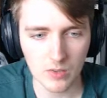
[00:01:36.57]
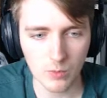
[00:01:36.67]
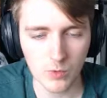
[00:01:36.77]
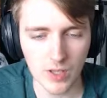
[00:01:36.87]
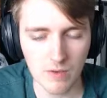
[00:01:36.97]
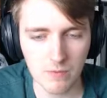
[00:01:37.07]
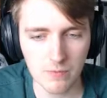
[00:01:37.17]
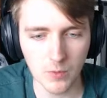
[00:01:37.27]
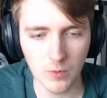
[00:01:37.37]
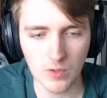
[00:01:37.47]
We already have
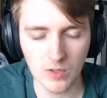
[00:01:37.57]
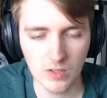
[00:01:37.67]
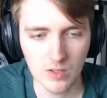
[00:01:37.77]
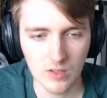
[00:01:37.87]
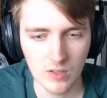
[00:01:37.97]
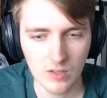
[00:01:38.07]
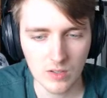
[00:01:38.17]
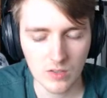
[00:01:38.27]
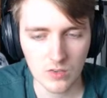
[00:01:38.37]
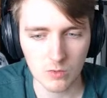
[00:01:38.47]
4,
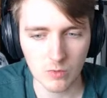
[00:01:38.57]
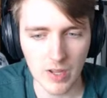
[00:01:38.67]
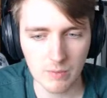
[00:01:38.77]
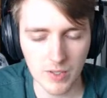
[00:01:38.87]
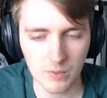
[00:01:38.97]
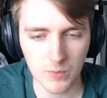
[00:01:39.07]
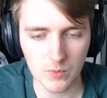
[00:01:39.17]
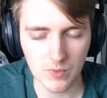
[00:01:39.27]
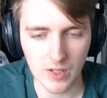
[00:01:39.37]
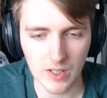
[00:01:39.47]
so ramping up to 5.